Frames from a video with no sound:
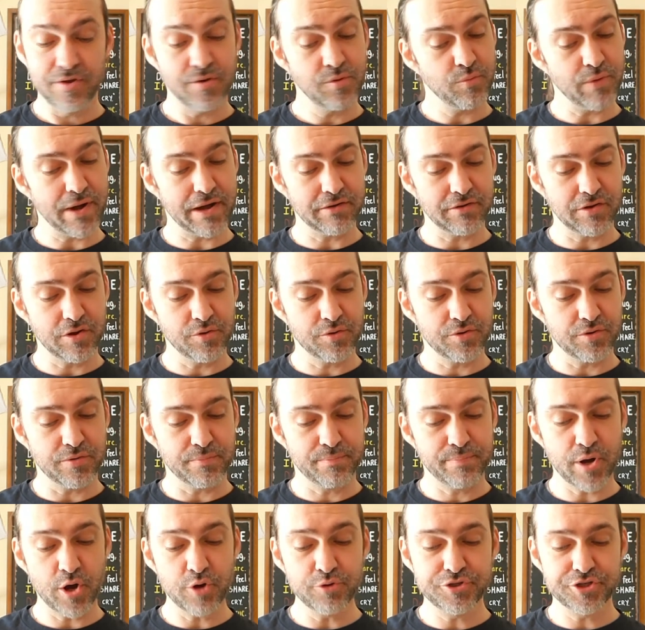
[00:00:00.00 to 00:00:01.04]
while local
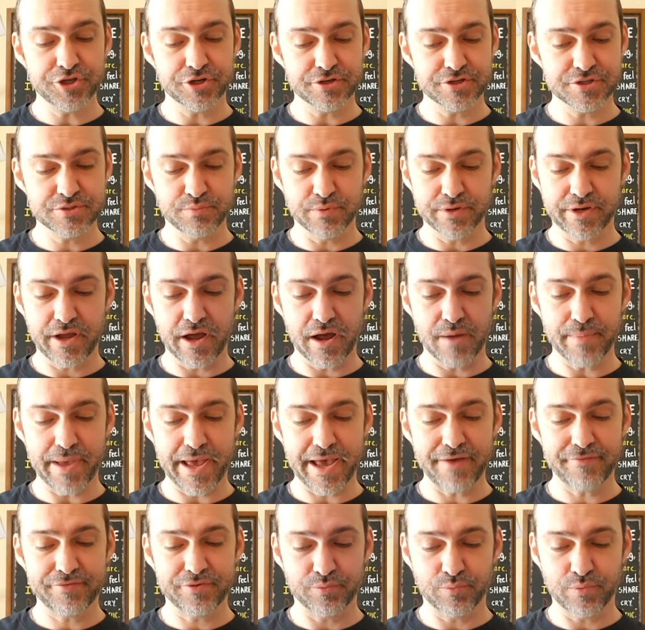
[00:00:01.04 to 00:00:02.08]
poachers would come
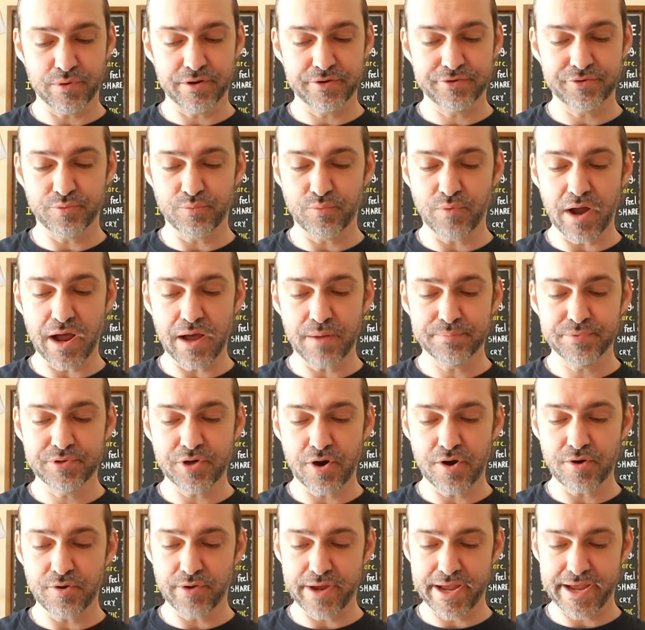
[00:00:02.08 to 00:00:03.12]
afterward to rob
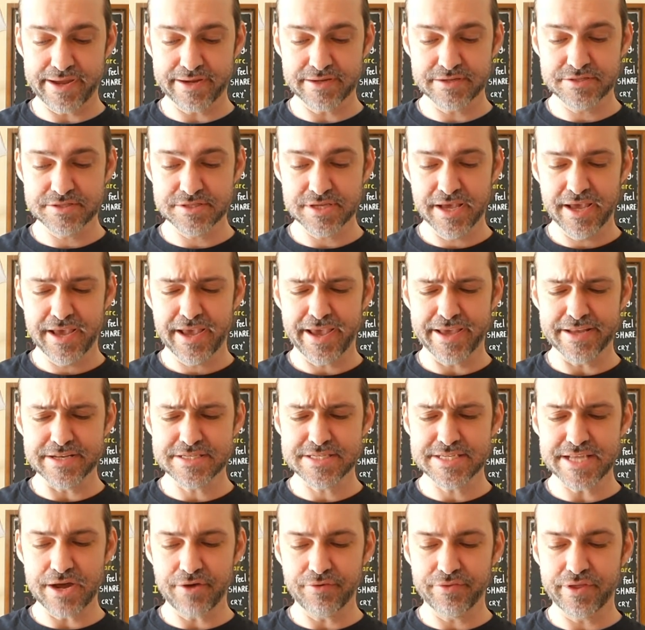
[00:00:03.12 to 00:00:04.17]
turtle eggs and
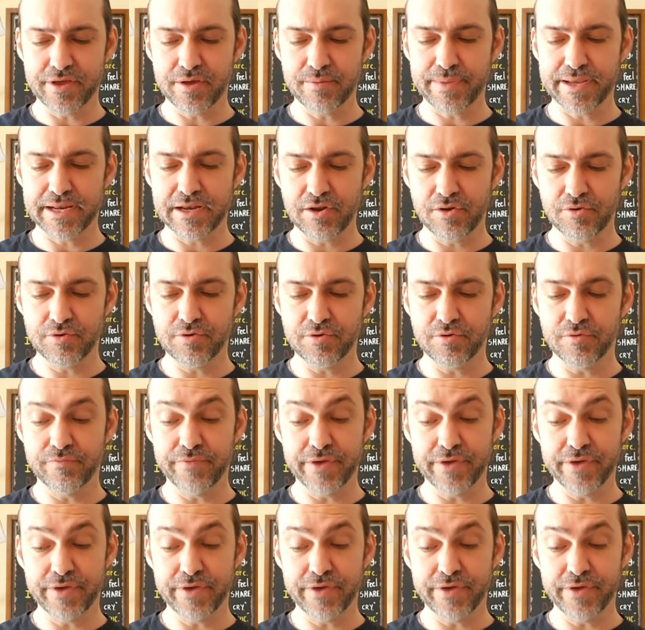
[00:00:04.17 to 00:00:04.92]
sell them at local